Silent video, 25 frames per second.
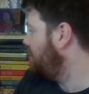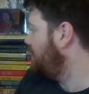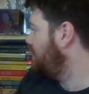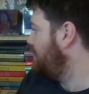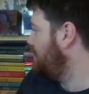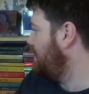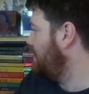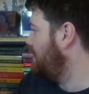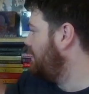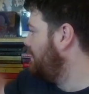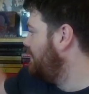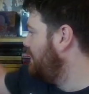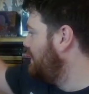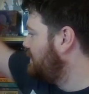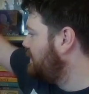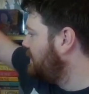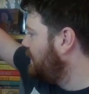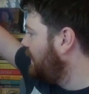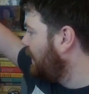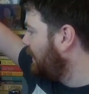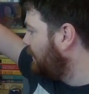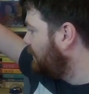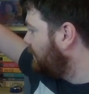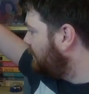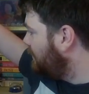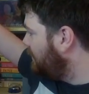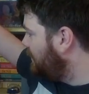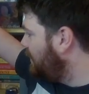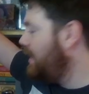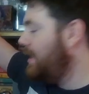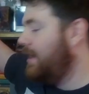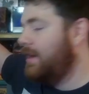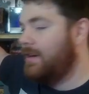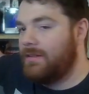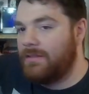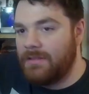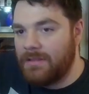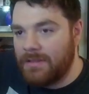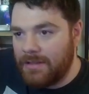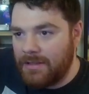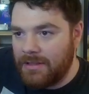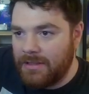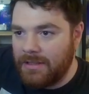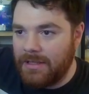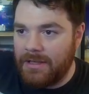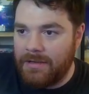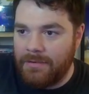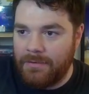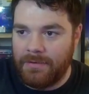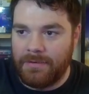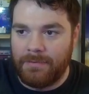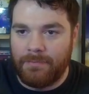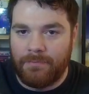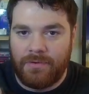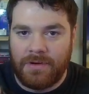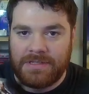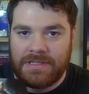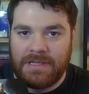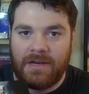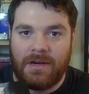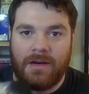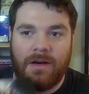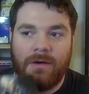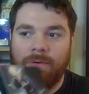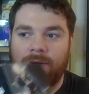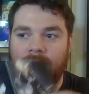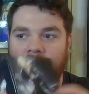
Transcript: This thing here, with pretty artwork